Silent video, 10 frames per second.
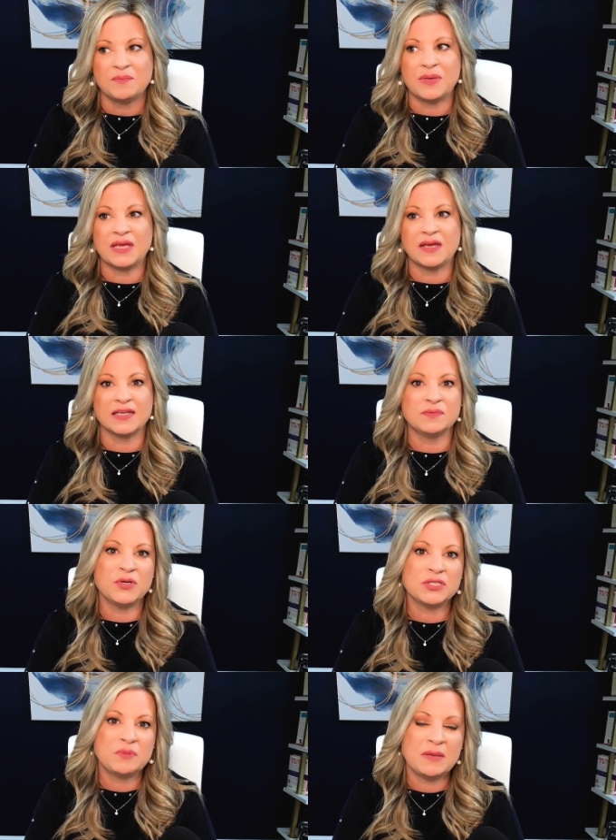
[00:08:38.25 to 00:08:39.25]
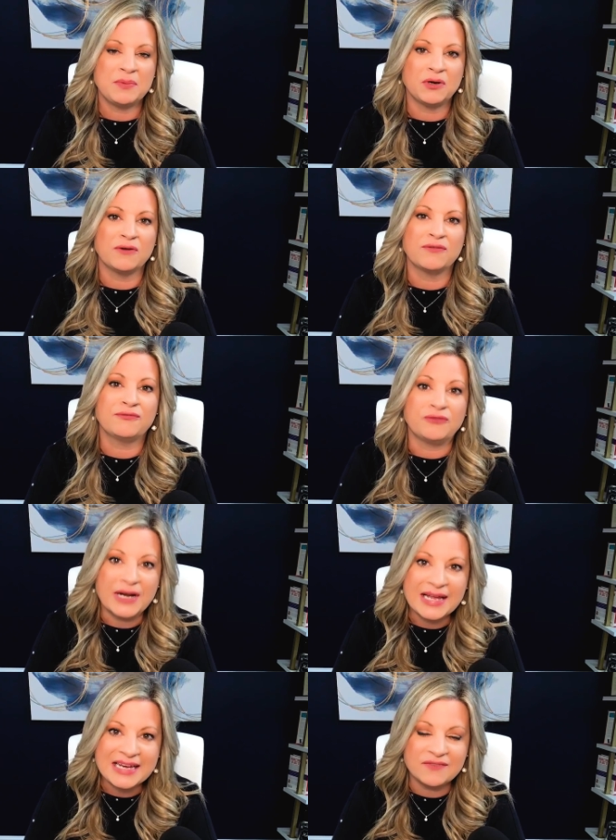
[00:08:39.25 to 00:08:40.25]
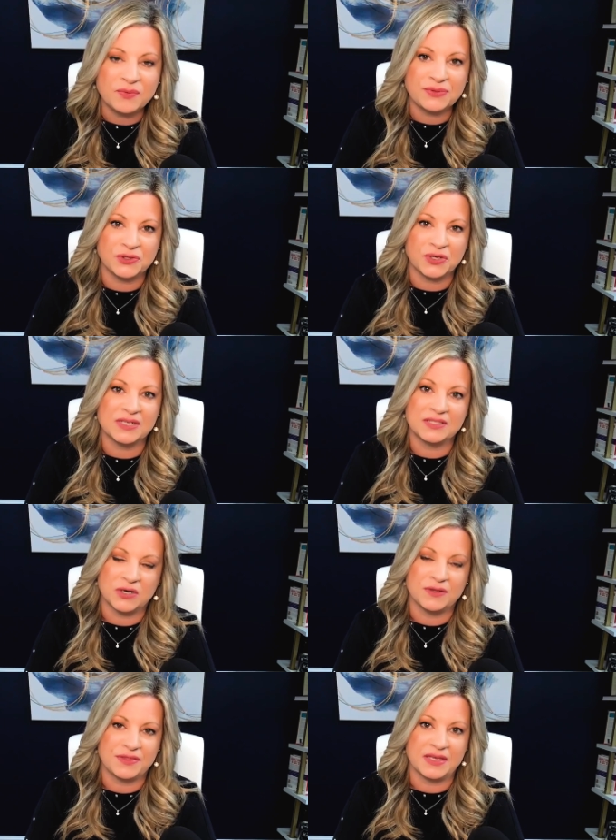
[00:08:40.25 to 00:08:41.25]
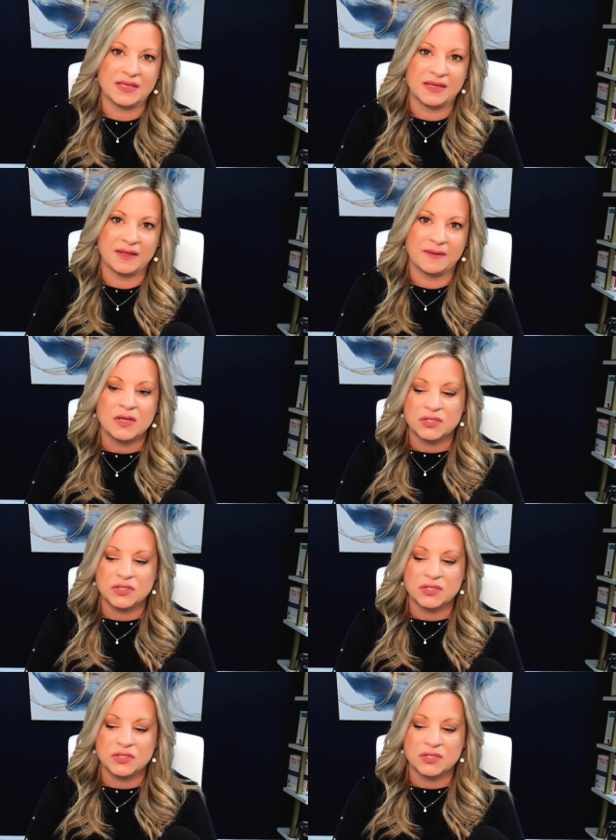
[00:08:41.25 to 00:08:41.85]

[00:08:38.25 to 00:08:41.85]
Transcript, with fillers: because most people are afraid of what they're going to start thinking.